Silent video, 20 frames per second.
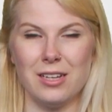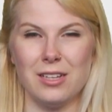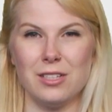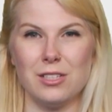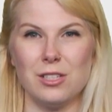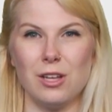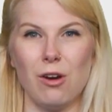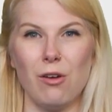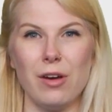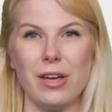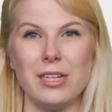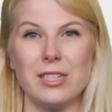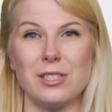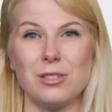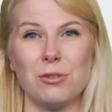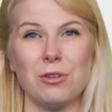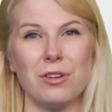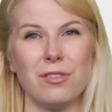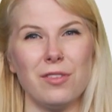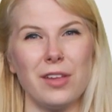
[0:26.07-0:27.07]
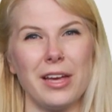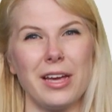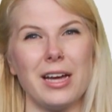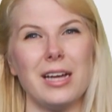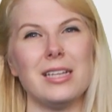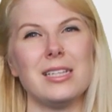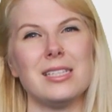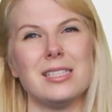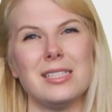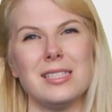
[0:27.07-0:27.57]
So it's sort of like
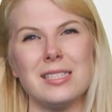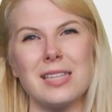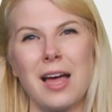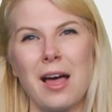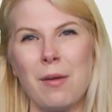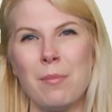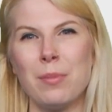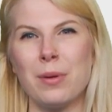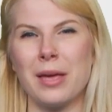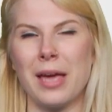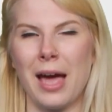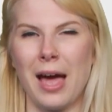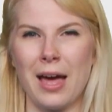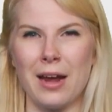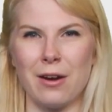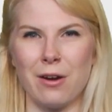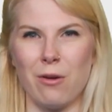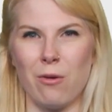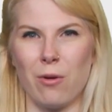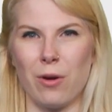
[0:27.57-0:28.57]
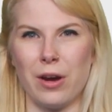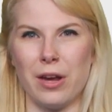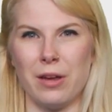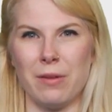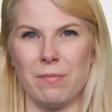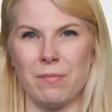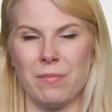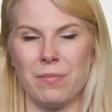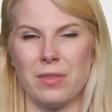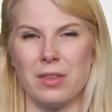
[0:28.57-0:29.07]
a subcategory.
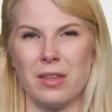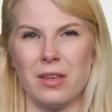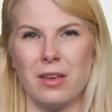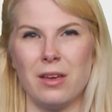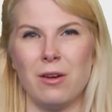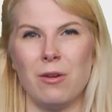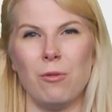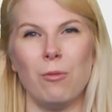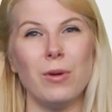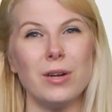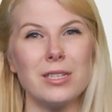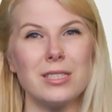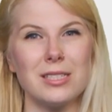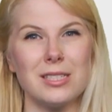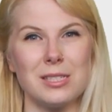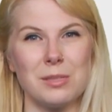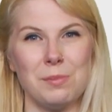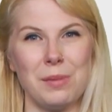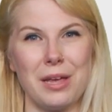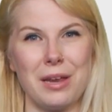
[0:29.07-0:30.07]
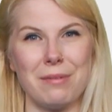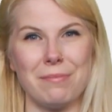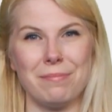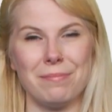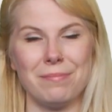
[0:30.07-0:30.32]
What does this mean?